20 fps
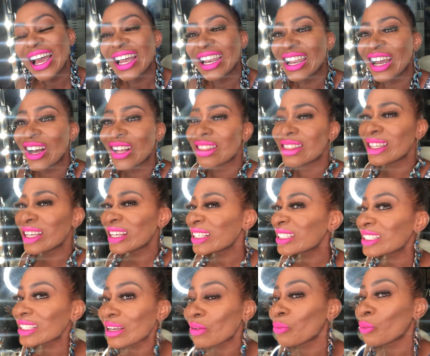Now
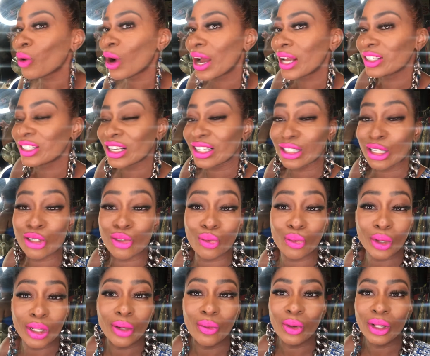this project is
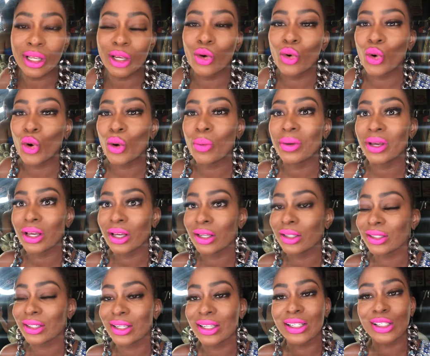really cool
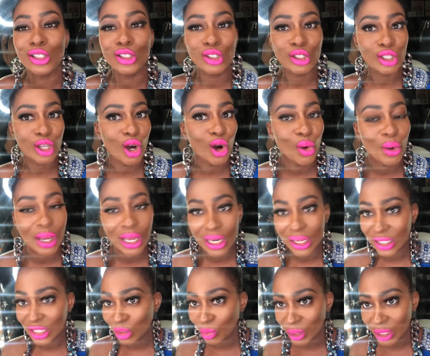because it is so
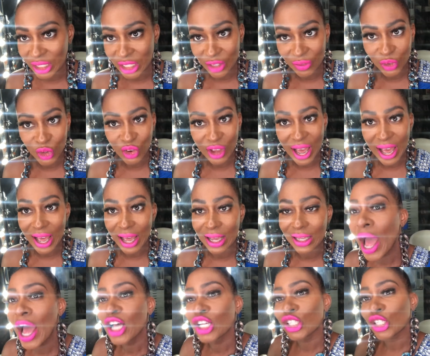inexpensive, you
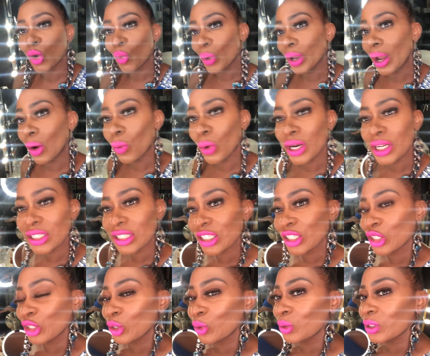guys. So what I wanted to
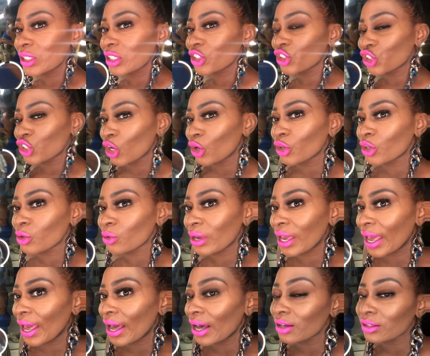do was to show you
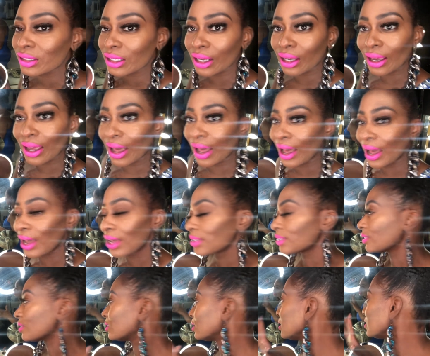gals and guys
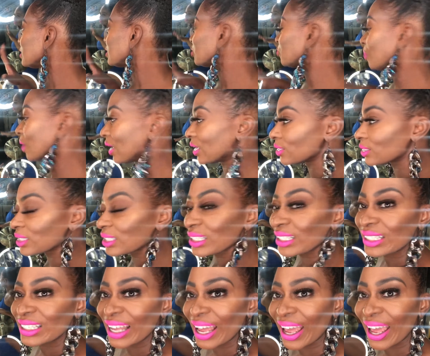this space
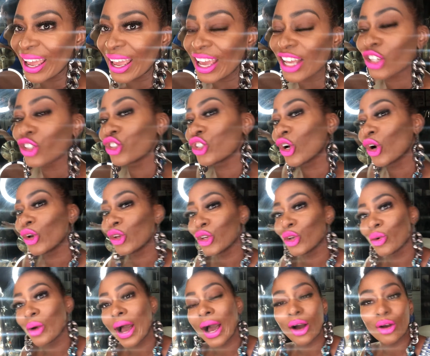today and show
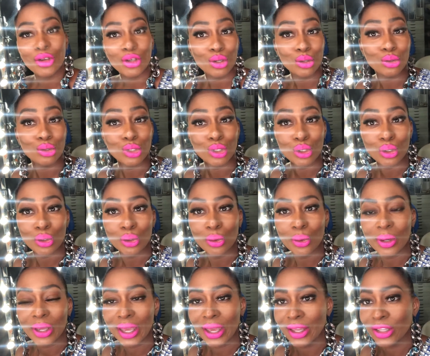you how you
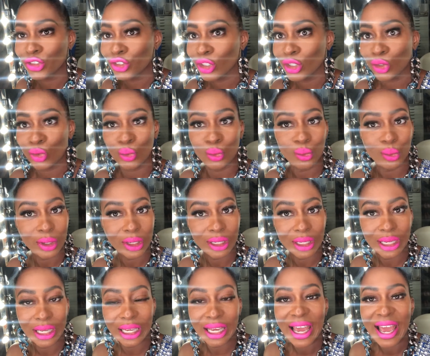too can just
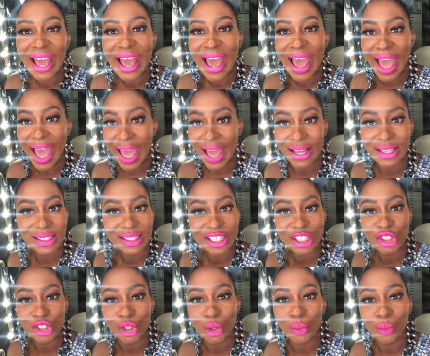really
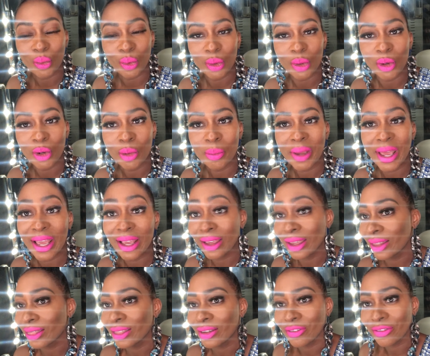accent your room and
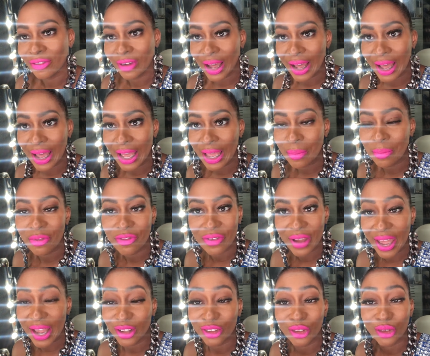get the vibe
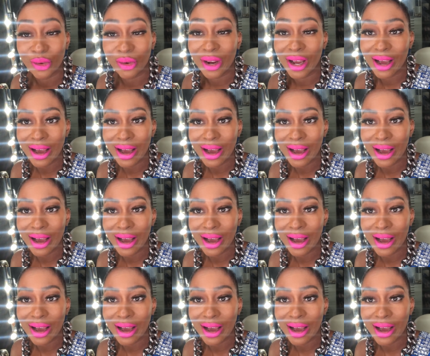factor